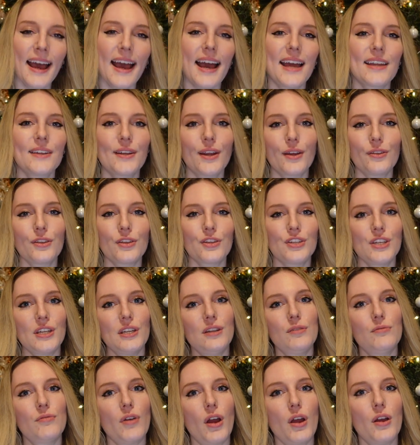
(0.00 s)
I know that
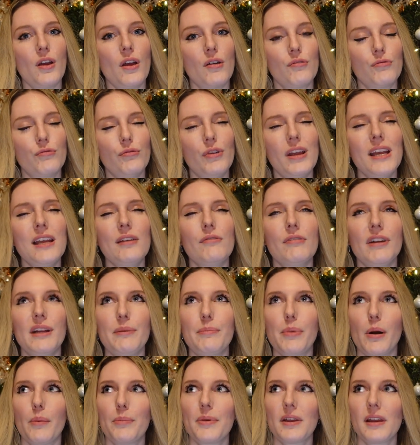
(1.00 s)
she wrote a really, really
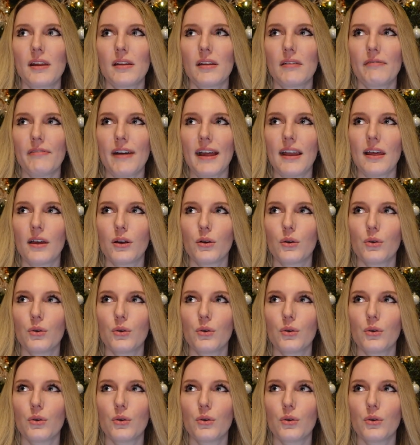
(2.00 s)
popular novella